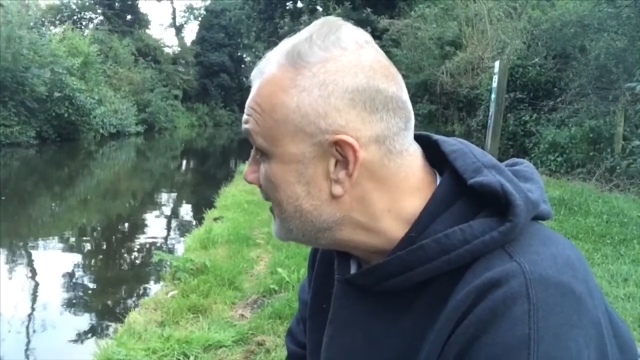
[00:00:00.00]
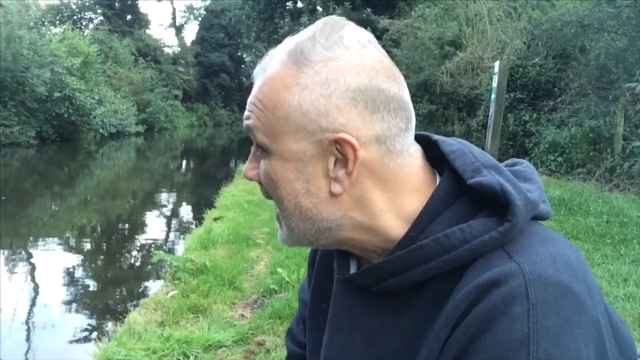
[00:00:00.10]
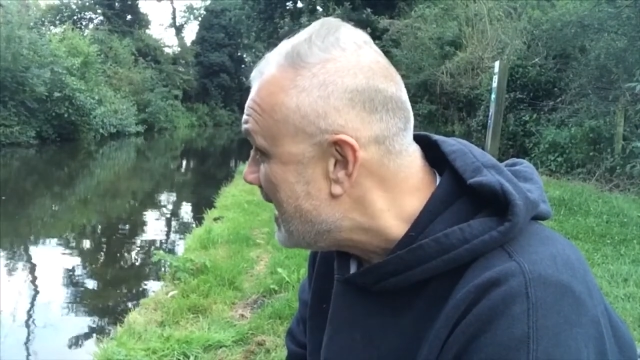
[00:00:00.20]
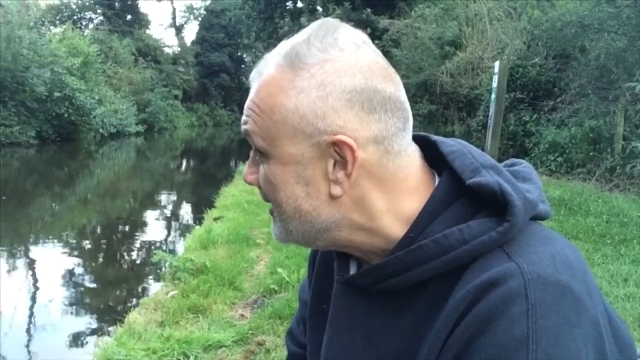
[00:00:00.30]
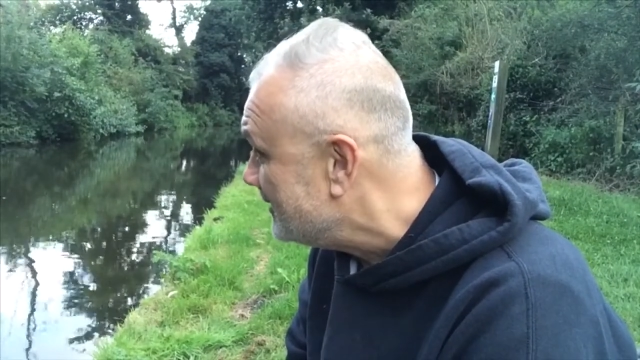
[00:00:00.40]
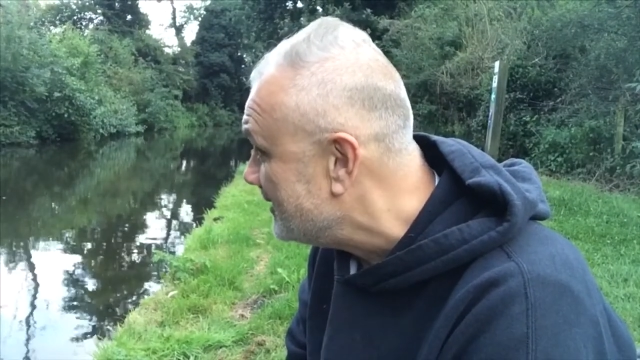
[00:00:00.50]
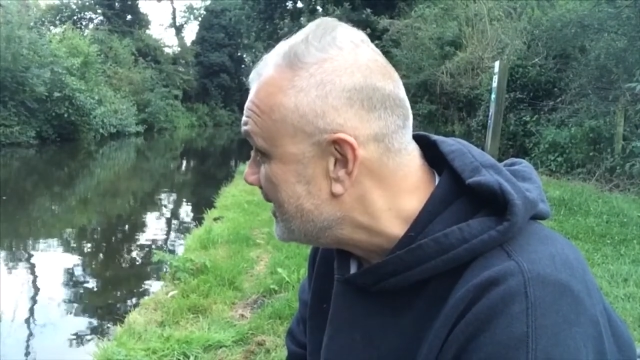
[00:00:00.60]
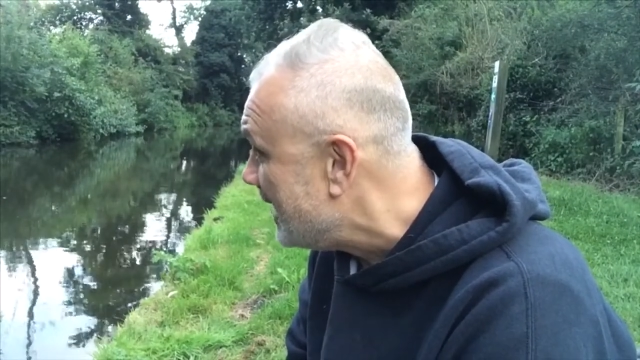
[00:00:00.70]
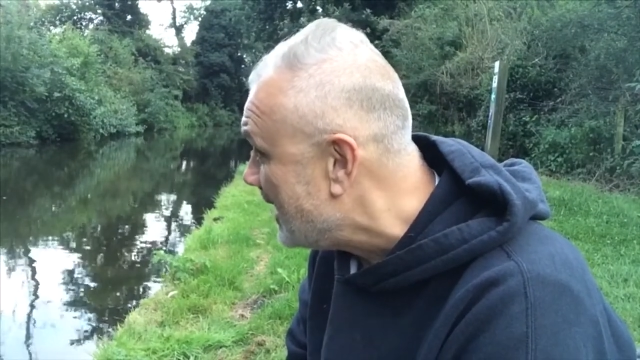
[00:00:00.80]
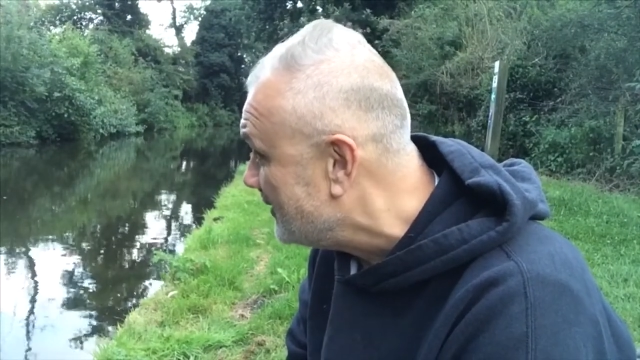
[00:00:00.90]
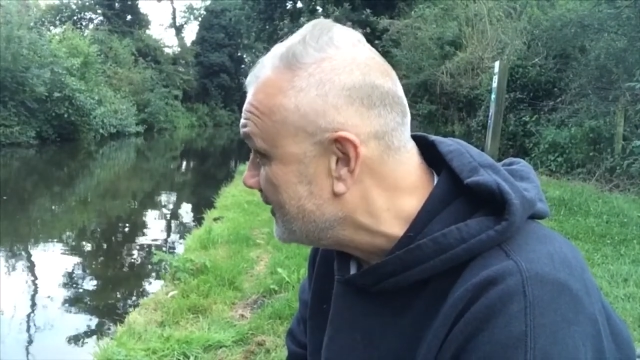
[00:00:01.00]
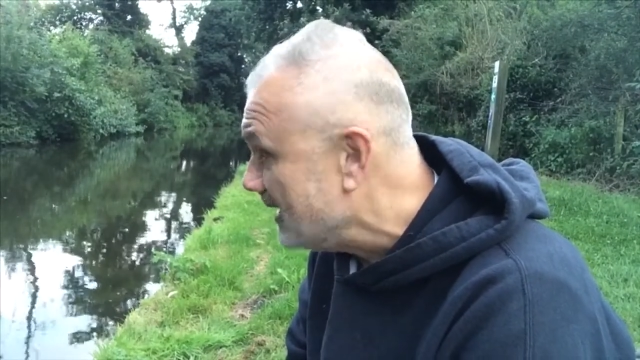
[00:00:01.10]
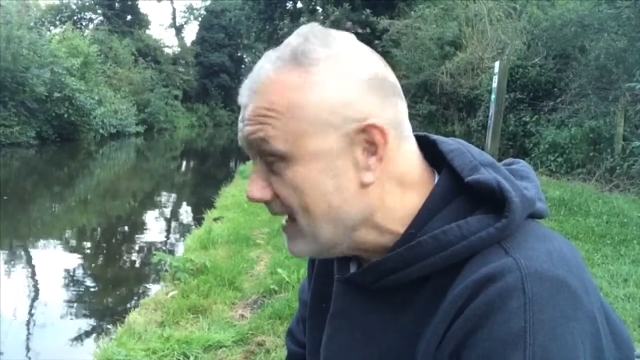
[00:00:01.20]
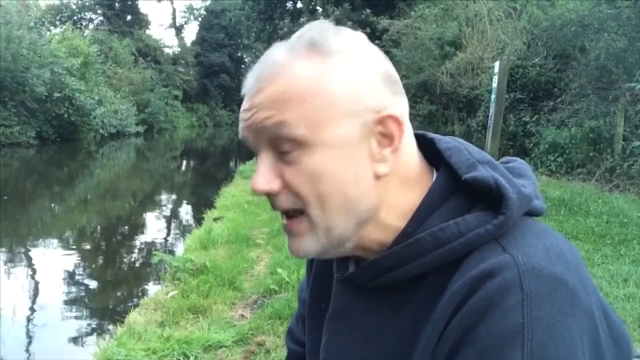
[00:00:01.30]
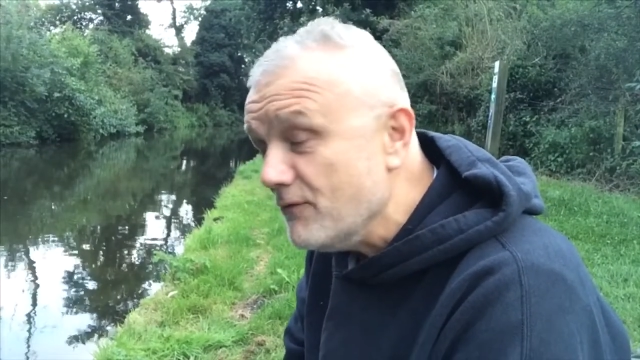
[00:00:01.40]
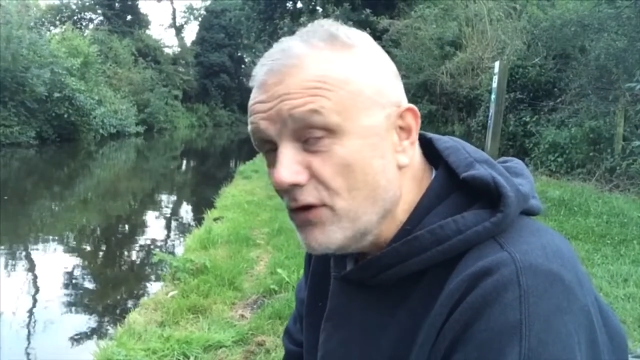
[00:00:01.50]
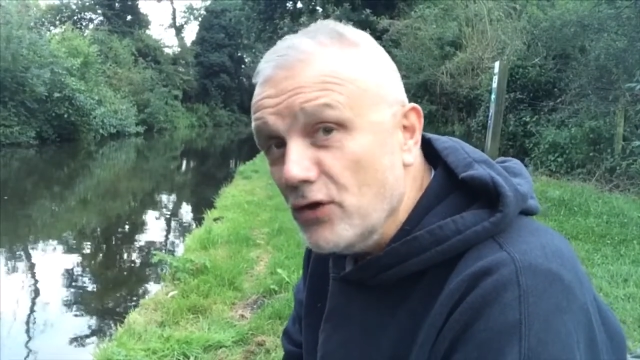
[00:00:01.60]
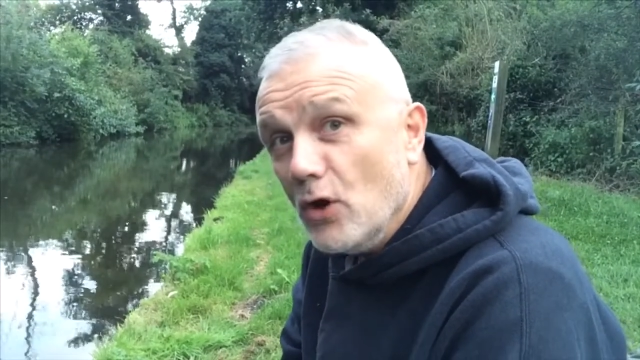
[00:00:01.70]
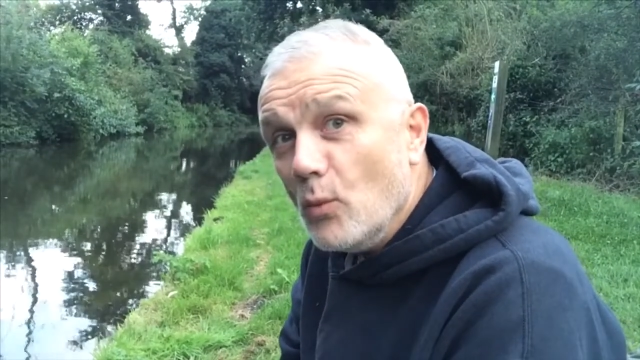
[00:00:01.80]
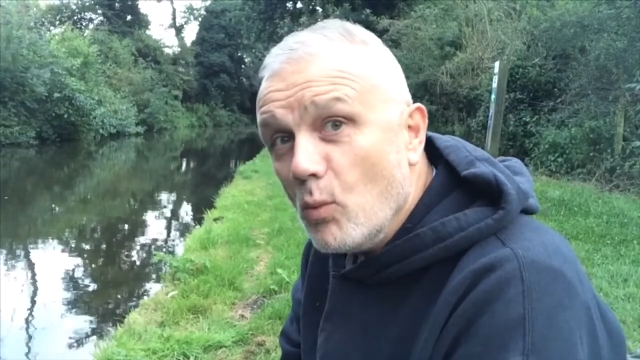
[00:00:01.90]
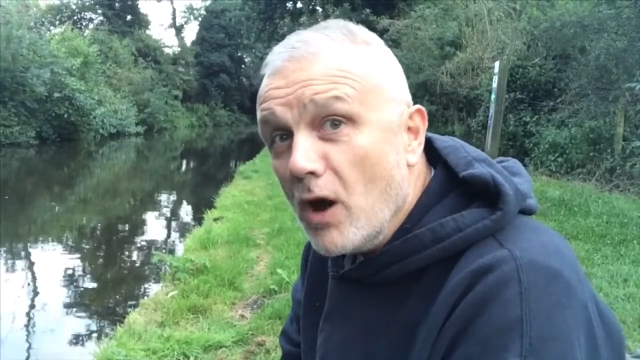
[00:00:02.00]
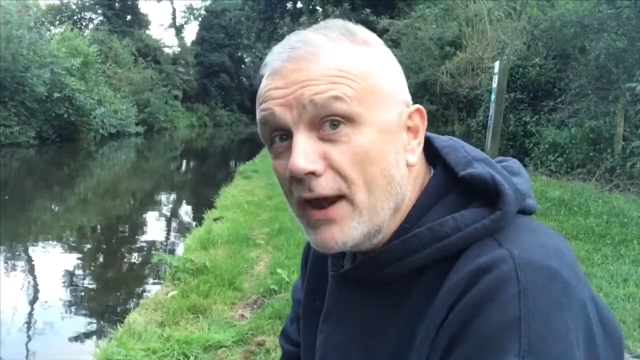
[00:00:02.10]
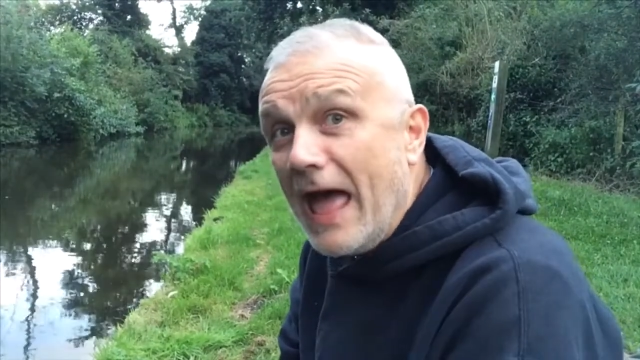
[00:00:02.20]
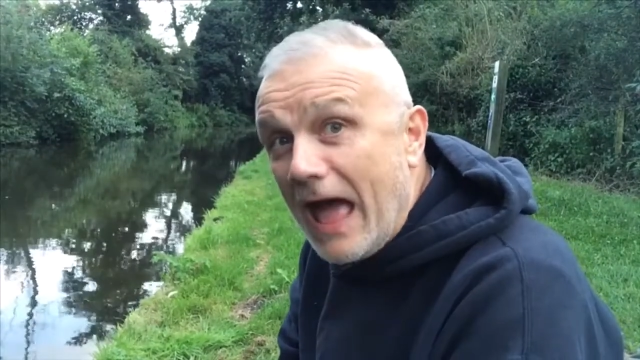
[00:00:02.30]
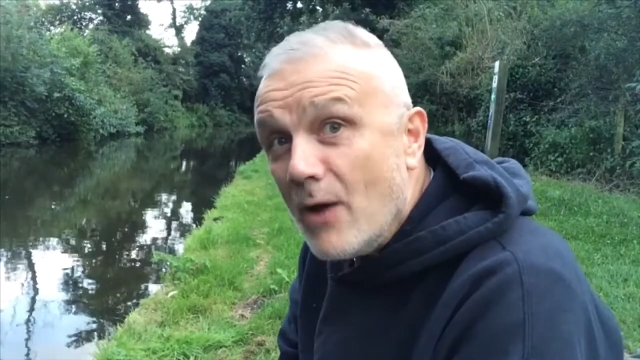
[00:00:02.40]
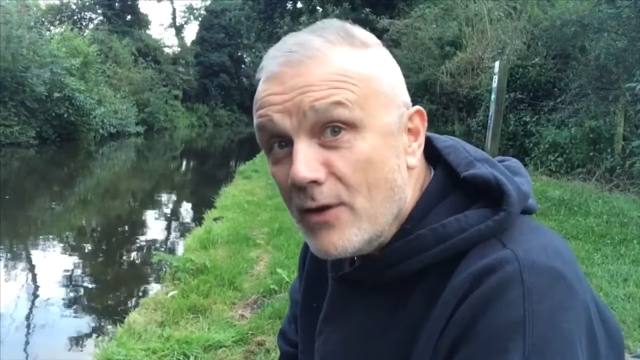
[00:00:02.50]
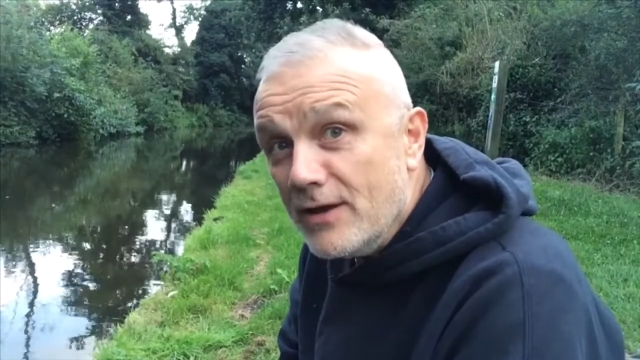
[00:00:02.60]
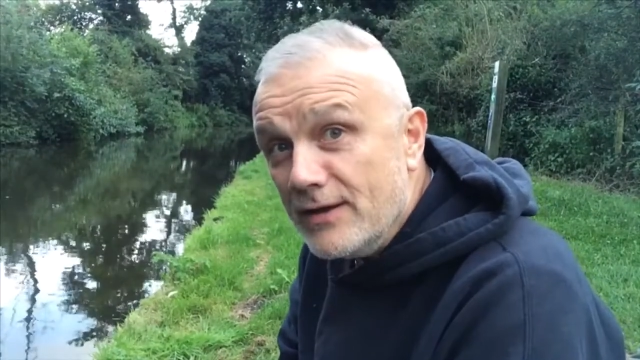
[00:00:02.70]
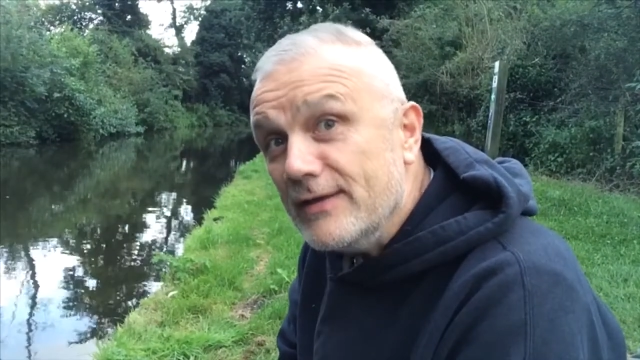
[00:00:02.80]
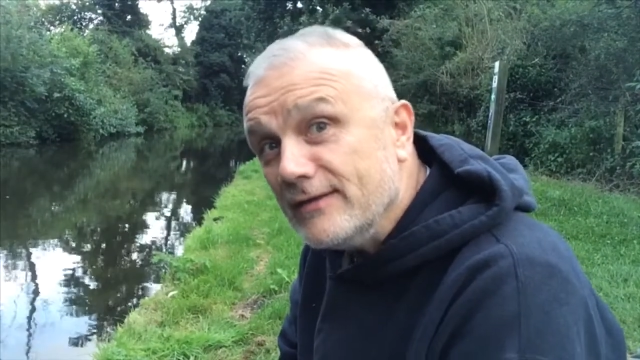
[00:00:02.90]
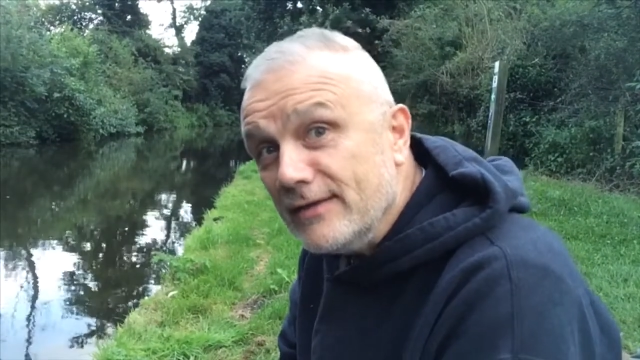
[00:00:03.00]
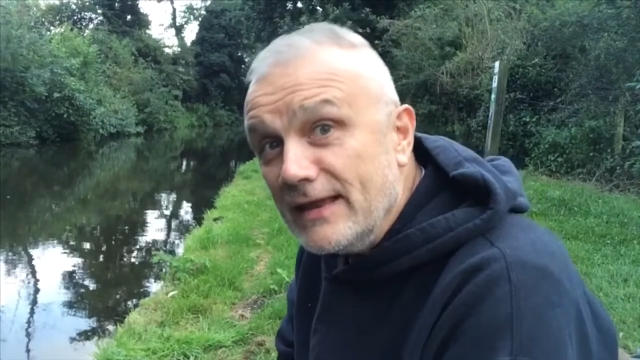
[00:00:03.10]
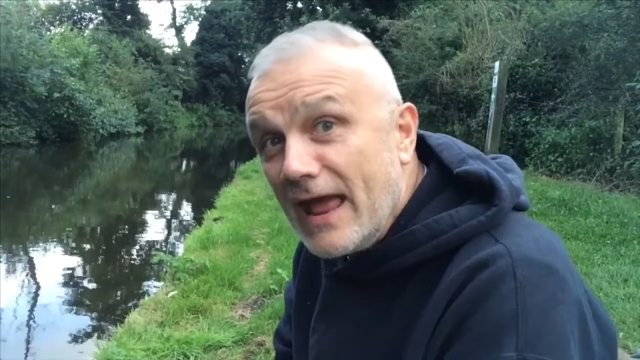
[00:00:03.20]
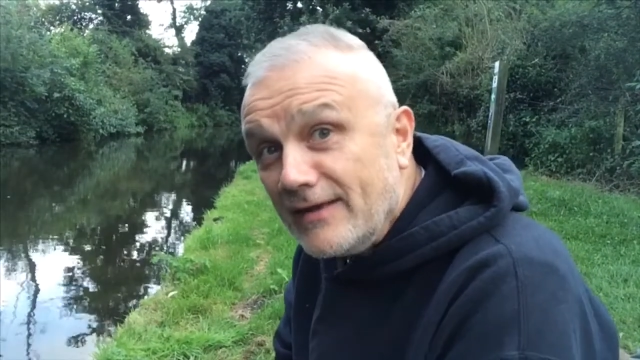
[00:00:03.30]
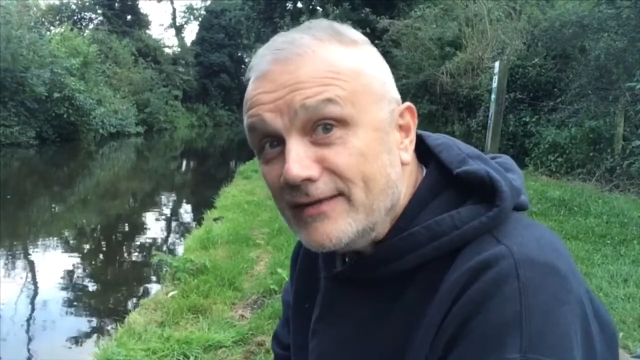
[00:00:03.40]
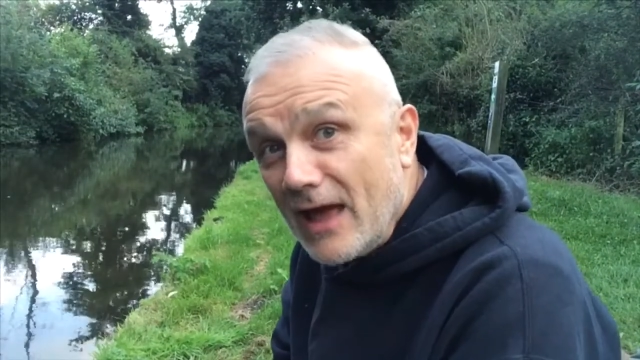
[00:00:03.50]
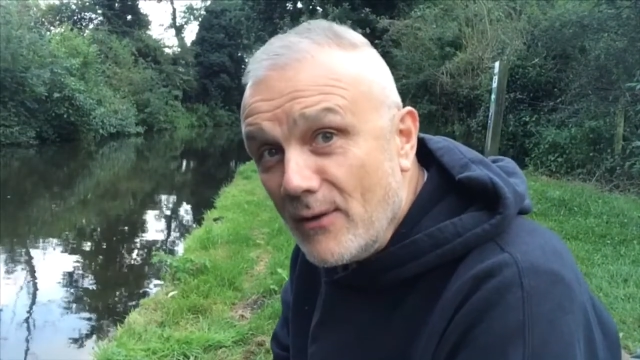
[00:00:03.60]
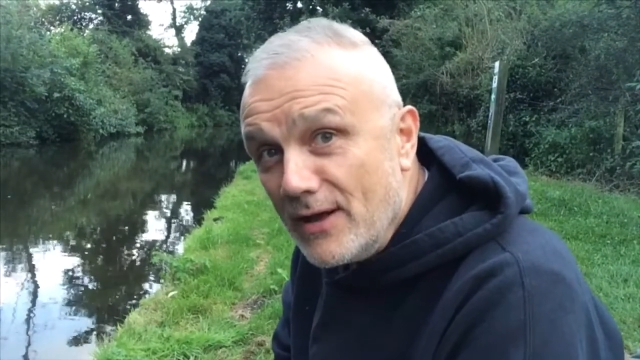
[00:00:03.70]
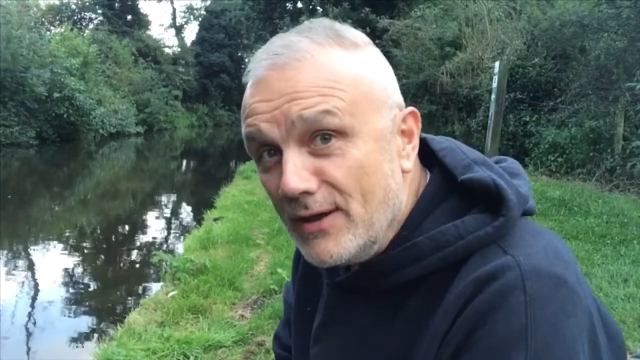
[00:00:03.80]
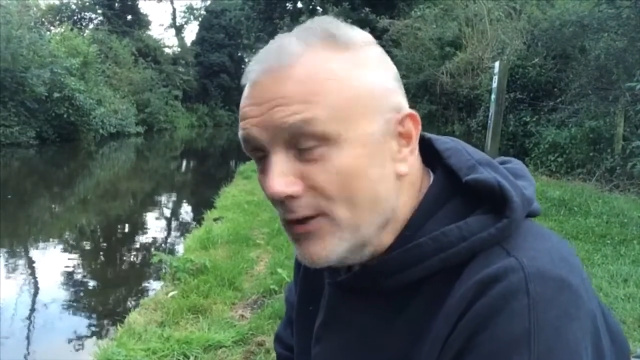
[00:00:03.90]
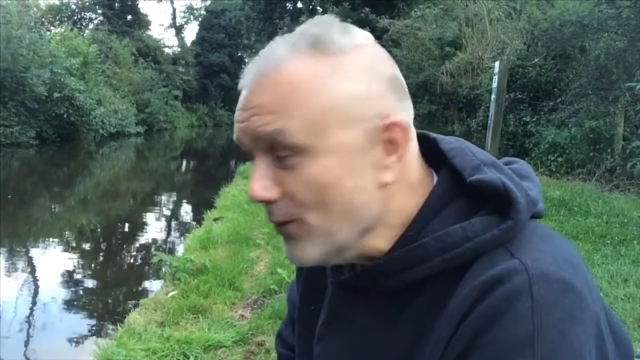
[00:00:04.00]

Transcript: day to the next, even 1 hour to the next hour,